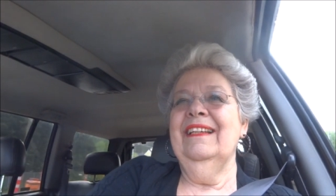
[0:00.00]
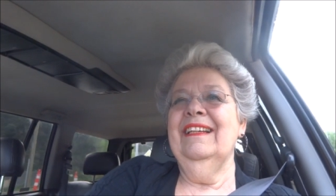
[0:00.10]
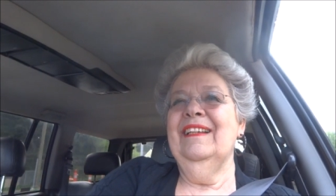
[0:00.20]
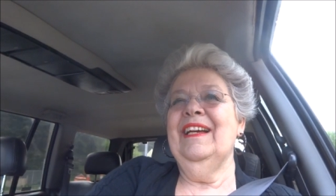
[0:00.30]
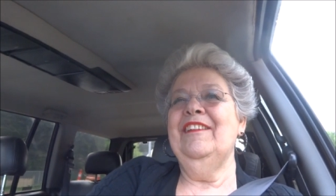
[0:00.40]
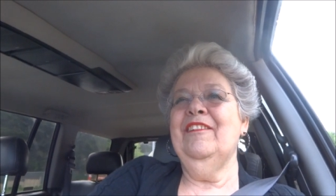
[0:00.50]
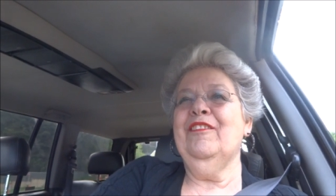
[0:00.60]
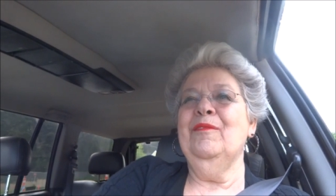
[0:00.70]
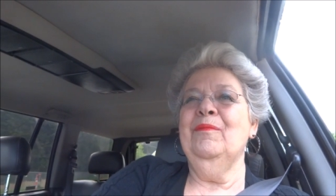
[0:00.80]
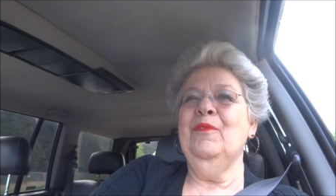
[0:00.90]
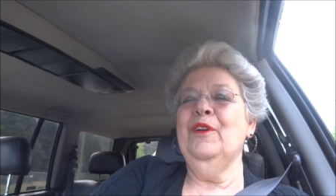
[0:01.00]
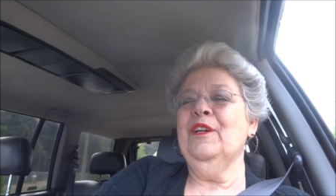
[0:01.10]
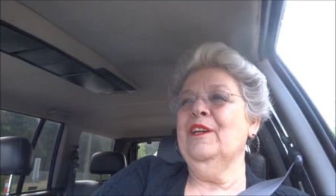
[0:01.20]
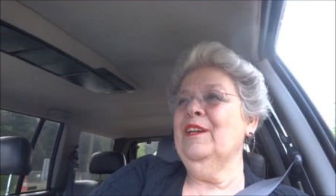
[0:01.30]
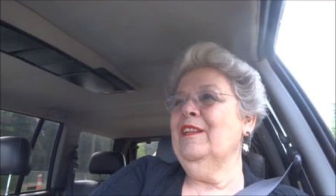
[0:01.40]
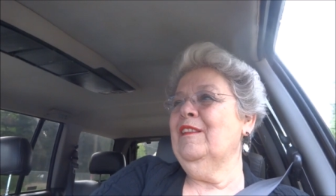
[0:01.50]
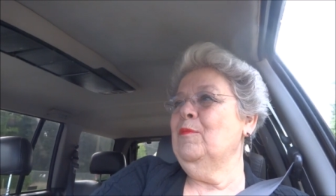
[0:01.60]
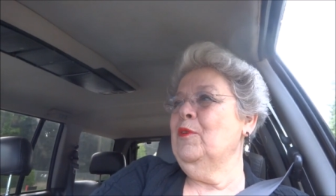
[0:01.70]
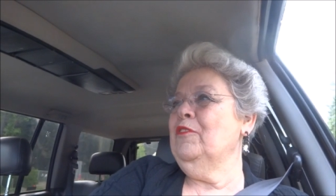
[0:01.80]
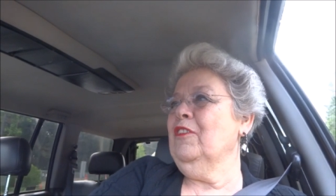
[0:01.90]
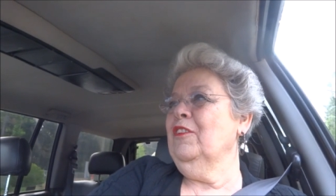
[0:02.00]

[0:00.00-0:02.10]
Uh, I did some work at the Boys and